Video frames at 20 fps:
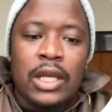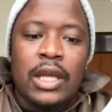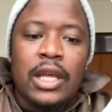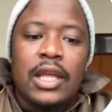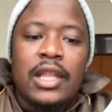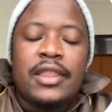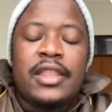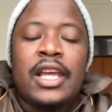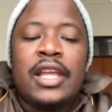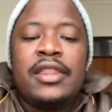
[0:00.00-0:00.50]

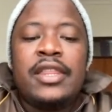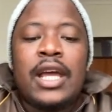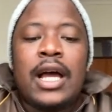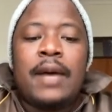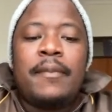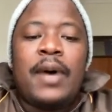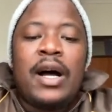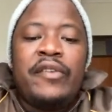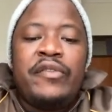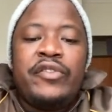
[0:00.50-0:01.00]
Then the
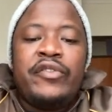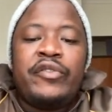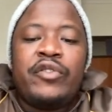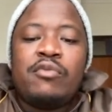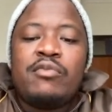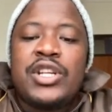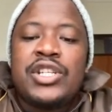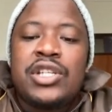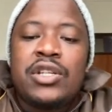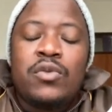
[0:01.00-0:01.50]
above
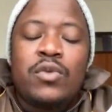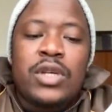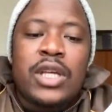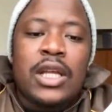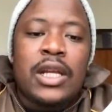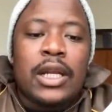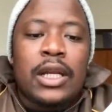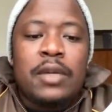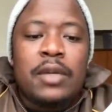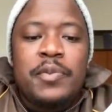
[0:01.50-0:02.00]
information, we
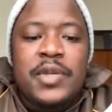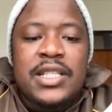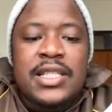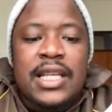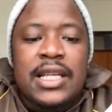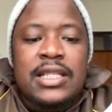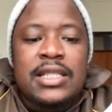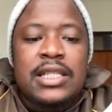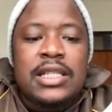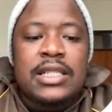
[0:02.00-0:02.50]
can
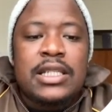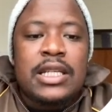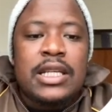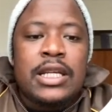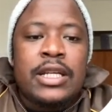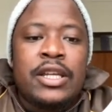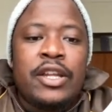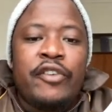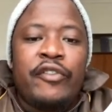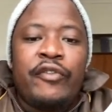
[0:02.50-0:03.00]
represent it
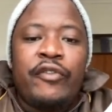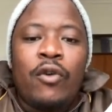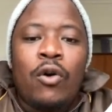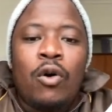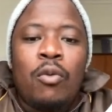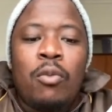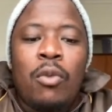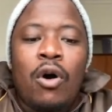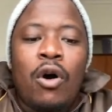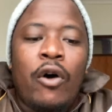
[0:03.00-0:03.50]
in a
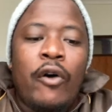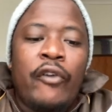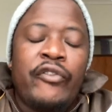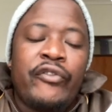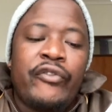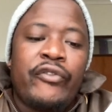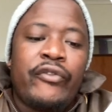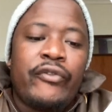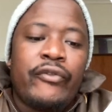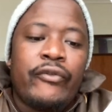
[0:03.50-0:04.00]
form
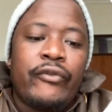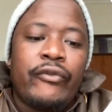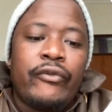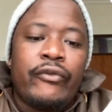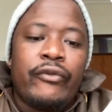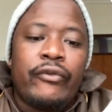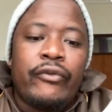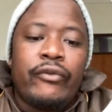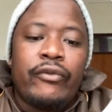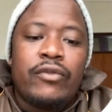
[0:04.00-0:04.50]
of
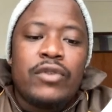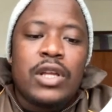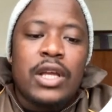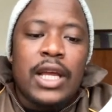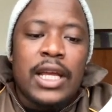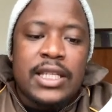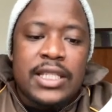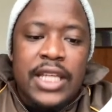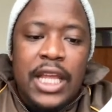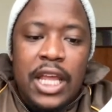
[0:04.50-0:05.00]

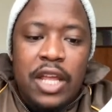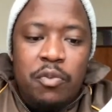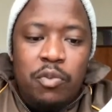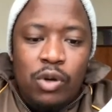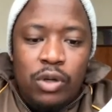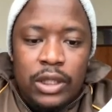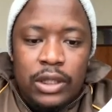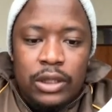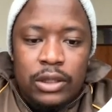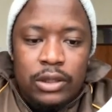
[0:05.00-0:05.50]
a table,
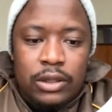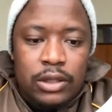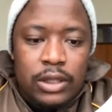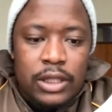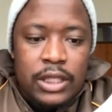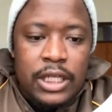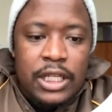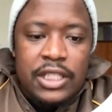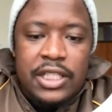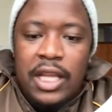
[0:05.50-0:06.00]

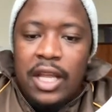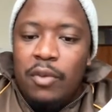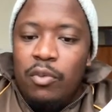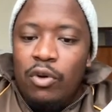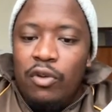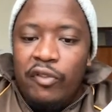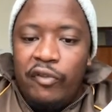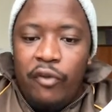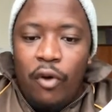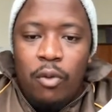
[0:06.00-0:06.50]
in a table
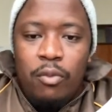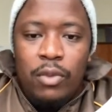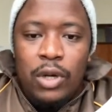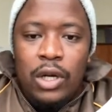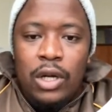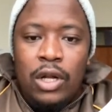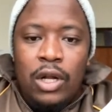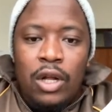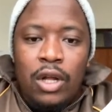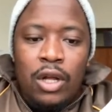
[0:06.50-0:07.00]
form,
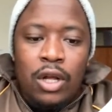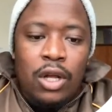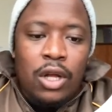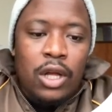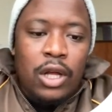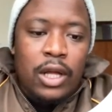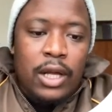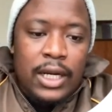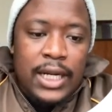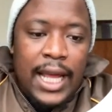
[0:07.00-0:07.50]

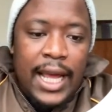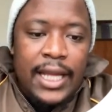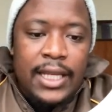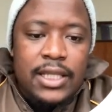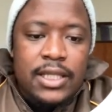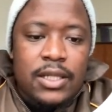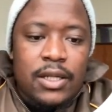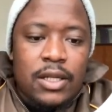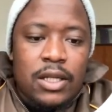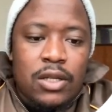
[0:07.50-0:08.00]

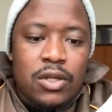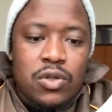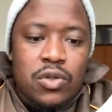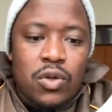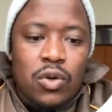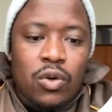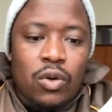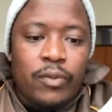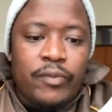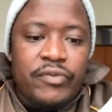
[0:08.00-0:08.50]
right?
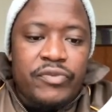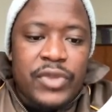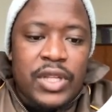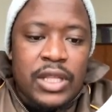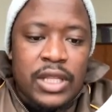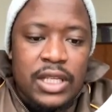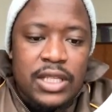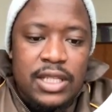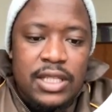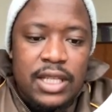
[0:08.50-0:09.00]
So
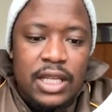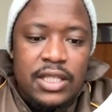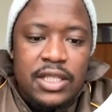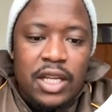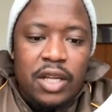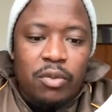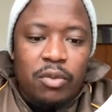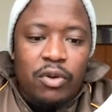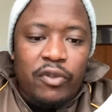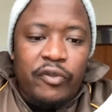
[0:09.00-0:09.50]
this is a
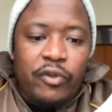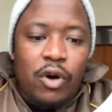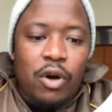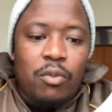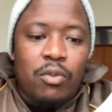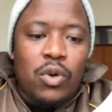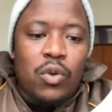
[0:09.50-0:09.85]
table form.